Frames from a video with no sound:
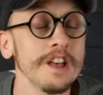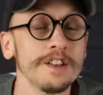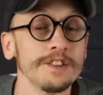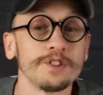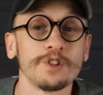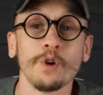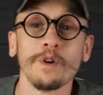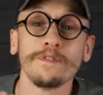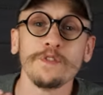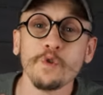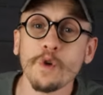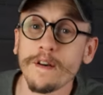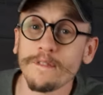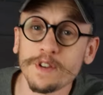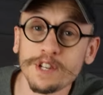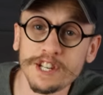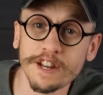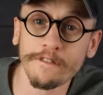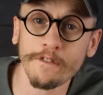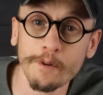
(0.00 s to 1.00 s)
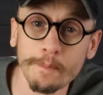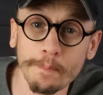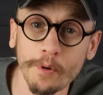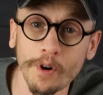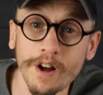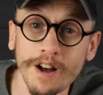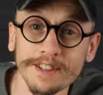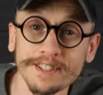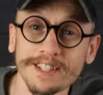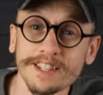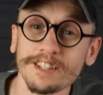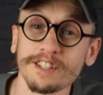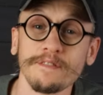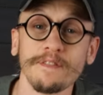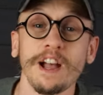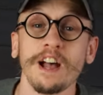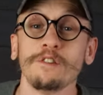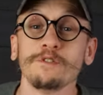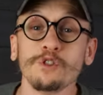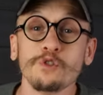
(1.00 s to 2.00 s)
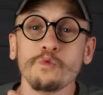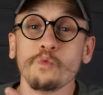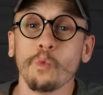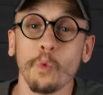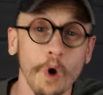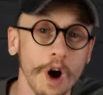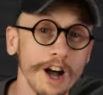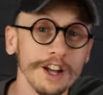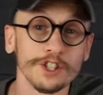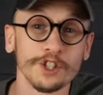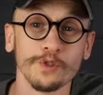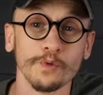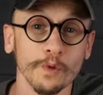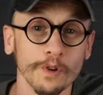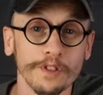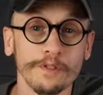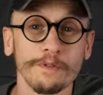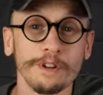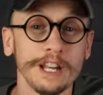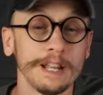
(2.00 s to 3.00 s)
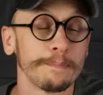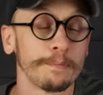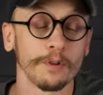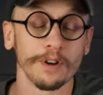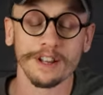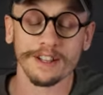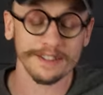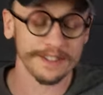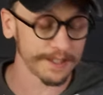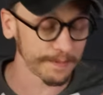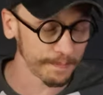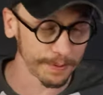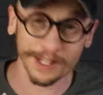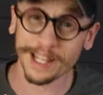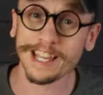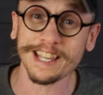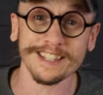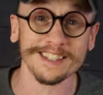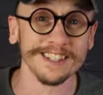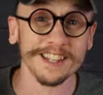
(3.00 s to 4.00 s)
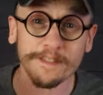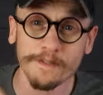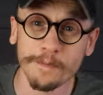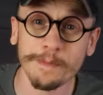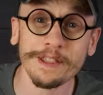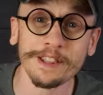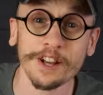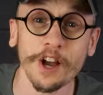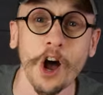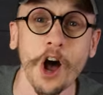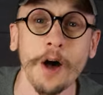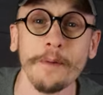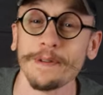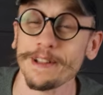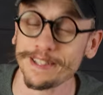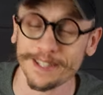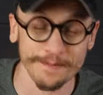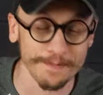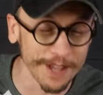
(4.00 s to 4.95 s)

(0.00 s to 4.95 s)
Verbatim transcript: So if you have a different process of how you wash your 3D prints, please leave them in the comments.